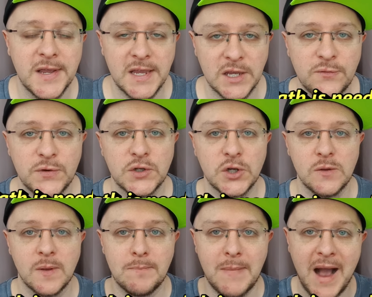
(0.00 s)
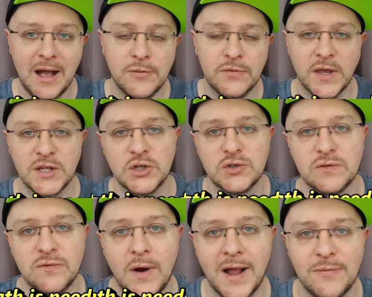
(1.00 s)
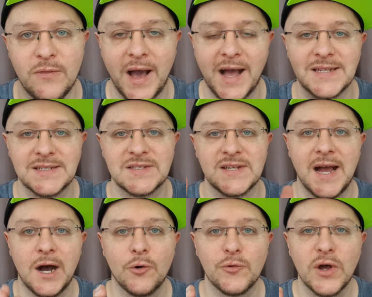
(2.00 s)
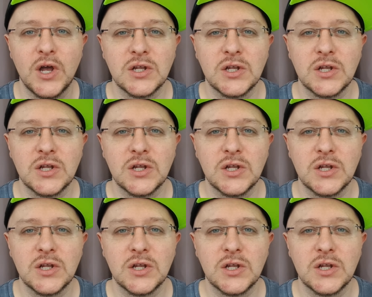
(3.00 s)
if you do the math and you divide that down